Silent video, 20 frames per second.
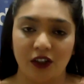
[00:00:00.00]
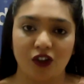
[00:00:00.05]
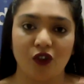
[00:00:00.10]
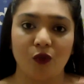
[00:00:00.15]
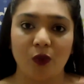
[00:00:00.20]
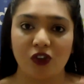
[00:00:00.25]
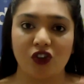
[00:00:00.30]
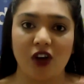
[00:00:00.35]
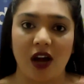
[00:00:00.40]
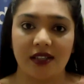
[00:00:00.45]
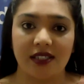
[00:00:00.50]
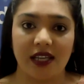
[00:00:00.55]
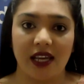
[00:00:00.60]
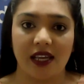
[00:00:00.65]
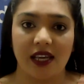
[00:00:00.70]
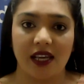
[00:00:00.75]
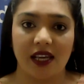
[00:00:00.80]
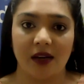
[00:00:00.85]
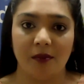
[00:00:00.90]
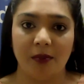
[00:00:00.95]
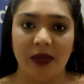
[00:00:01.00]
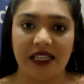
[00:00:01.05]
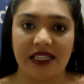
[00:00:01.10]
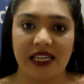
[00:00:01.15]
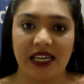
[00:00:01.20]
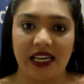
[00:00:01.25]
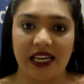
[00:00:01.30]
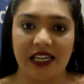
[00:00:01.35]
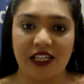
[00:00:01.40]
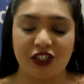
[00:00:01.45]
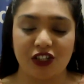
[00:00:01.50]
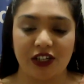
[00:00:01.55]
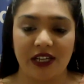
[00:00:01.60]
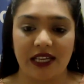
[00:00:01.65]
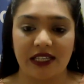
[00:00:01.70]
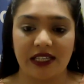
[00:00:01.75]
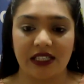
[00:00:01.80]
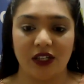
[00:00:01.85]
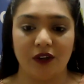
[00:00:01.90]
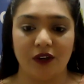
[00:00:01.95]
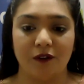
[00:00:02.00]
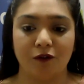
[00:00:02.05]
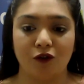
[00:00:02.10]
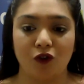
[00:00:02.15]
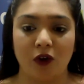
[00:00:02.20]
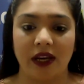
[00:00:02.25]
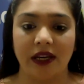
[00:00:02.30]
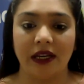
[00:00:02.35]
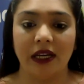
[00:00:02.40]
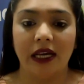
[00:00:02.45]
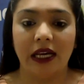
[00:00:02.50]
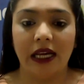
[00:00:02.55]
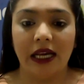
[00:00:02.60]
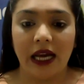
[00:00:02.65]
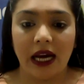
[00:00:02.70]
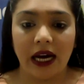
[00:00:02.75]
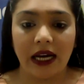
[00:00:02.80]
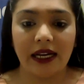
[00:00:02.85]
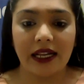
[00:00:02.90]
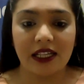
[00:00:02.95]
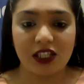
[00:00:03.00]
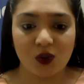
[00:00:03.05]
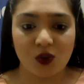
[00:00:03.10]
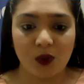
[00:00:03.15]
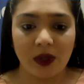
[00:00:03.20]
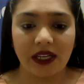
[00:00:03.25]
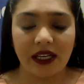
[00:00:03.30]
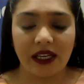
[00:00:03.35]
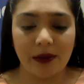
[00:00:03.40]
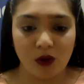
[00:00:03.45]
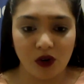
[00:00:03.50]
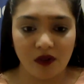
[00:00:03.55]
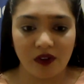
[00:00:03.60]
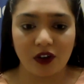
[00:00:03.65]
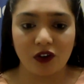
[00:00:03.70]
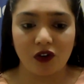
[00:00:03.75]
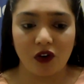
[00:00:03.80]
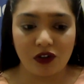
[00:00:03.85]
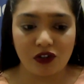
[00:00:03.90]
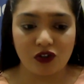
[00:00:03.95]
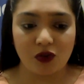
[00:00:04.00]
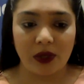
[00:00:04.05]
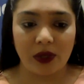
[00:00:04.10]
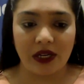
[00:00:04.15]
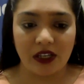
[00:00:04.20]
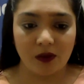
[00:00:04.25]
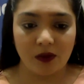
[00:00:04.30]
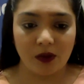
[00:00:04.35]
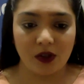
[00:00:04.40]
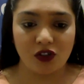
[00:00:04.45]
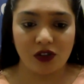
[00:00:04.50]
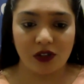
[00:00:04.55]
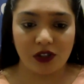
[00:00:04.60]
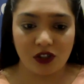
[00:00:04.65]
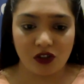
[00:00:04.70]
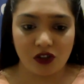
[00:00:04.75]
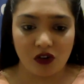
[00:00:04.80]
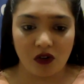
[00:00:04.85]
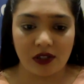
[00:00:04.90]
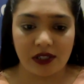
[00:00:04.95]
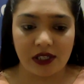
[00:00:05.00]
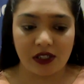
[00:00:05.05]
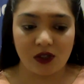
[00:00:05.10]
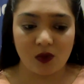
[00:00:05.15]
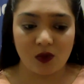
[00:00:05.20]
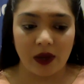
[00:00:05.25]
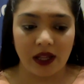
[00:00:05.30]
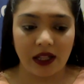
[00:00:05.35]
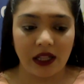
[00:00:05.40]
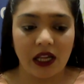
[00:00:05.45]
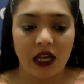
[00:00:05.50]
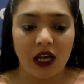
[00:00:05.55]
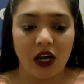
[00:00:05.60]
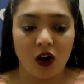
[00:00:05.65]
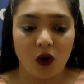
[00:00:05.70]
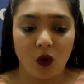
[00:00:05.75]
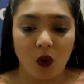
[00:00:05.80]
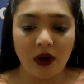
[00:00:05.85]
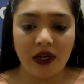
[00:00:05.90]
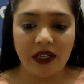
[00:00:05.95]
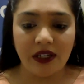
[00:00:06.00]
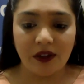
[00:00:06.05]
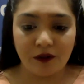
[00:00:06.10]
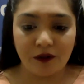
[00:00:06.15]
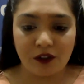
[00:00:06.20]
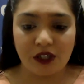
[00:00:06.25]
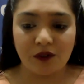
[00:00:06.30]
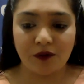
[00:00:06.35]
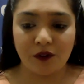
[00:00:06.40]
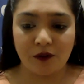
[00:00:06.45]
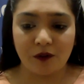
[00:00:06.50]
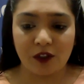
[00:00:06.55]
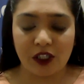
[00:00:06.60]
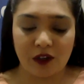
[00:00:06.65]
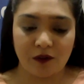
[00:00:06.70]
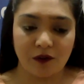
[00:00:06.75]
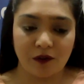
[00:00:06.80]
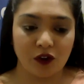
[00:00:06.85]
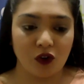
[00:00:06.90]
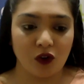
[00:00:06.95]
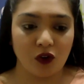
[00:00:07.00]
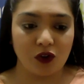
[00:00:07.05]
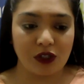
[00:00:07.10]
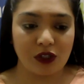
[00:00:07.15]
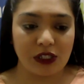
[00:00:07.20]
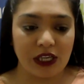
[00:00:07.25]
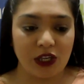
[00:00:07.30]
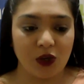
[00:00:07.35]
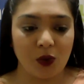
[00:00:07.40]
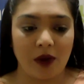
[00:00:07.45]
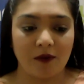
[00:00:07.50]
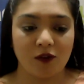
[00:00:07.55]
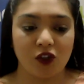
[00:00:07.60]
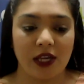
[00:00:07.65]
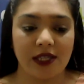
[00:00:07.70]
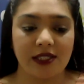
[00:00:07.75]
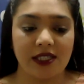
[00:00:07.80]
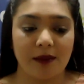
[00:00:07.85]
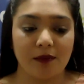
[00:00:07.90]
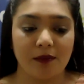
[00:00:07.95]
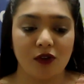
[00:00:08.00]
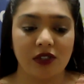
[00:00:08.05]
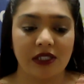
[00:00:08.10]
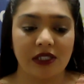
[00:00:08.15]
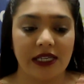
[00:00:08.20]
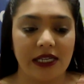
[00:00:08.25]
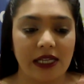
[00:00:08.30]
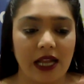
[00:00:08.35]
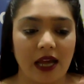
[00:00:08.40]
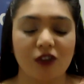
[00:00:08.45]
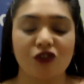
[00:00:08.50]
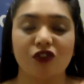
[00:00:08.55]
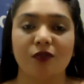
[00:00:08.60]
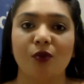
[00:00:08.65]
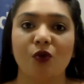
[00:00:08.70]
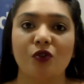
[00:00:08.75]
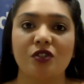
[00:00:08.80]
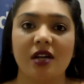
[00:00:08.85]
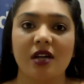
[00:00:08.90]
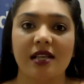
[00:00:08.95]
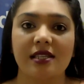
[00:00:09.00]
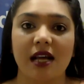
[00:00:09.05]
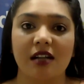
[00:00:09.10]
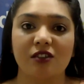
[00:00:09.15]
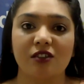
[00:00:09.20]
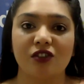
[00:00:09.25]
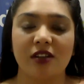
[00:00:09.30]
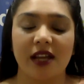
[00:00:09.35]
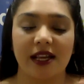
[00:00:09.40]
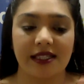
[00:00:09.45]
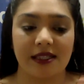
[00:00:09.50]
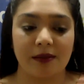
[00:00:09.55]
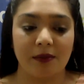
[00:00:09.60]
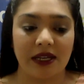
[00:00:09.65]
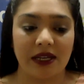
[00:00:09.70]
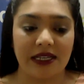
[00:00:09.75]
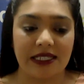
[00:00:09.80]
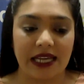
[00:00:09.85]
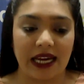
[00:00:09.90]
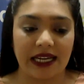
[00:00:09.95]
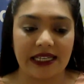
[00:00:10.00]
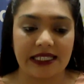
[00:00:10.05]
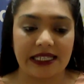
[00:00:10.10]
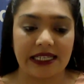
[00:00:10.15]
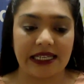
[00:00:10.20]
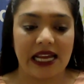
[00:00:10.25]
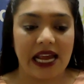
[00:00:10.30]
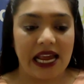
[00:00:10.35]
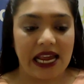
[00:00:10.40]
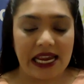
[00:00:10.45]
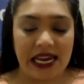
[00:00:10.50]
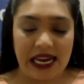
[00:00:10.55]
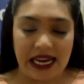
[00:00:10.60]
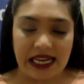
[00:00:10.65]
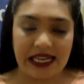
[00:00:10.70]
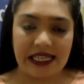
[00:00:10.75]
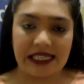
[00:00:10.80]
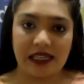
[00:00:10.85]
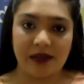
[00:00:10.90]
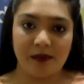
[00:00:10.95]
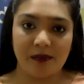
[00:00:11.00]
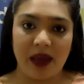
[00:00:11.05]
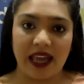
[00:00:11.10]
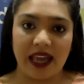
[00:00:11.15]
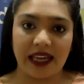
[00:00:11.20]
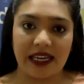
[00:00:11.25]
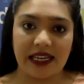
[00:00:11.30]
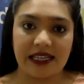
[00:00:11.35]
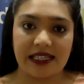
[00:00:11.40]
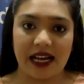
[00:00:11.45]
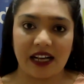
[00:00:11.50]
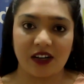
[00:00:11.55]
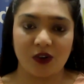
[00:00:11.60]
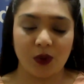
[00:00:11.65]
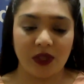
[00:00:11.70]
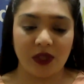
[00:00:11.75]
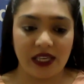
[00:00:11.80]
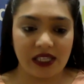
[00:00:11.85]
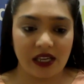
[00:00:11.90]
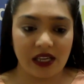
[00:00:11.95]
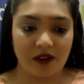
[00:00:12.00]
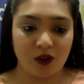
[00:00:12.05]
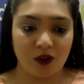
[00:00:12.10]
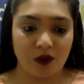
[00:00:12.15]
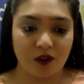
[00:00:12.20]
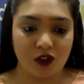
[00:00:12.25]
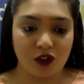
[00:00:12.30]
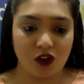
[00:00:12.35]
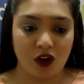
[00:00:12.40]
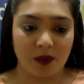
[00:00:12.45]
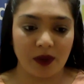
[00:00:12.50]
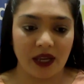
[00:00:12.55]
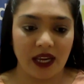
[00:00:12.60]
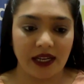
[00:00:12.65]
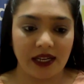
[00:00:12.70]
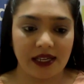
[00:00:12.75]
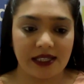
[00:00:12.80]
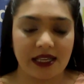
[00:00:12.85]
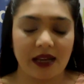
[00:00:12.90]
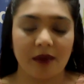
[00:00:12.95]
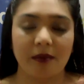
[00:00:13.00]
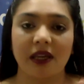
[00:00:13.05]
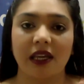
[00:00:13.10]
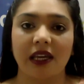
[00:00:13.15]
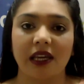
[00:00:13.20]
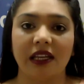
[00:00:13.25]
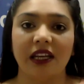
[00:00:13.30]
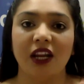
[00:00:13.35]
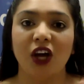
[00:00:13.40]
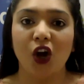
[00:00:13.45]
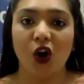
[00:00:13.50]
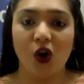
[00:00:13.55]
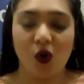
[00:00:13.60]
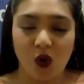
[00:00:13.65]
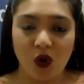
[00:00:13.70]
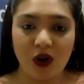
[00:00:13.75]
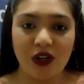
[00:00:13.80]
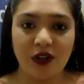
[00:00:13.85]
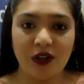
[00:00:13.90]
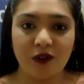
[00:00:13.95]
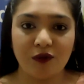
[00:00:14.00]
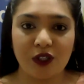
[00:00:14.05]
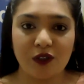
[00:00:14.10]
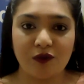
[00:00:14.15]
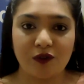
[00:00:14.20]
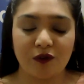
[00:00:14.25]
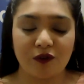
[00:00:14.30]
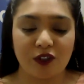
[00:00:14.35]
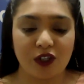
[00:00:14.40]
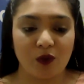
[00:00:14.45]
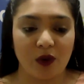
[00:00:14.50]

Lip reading: which are taking a beating in today's day of trade. Let's quickly move across to individual stocks as well. On Nifty 50, if you go to see, you have JSW Steel, Eicher Motors, Ultratech Cement, Titan, Indices Bank, Hindalco. These are few of the top gainers coming in on Nifty 50.